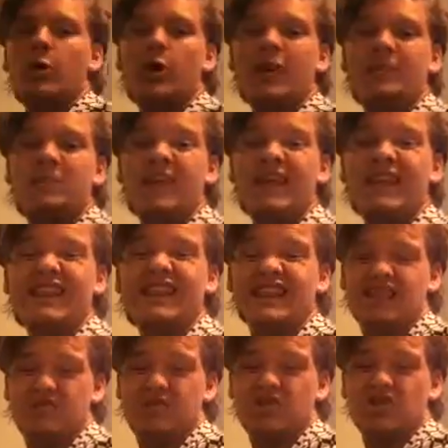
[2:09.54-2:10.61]
repeat
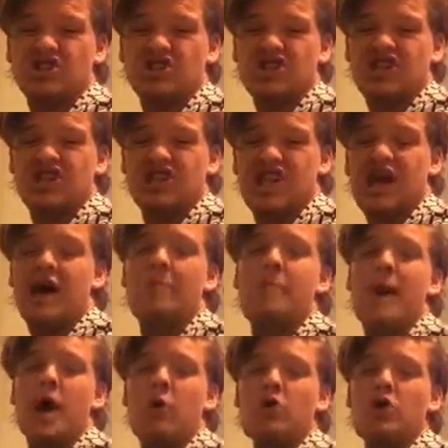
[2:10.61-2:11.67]
this process
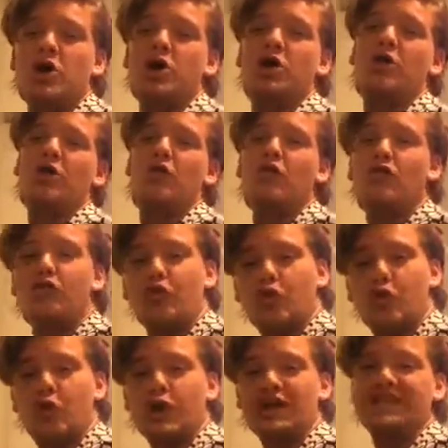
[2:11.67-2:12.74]
about
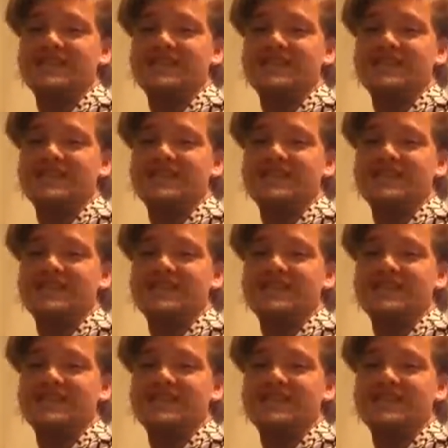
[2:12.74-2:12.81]
4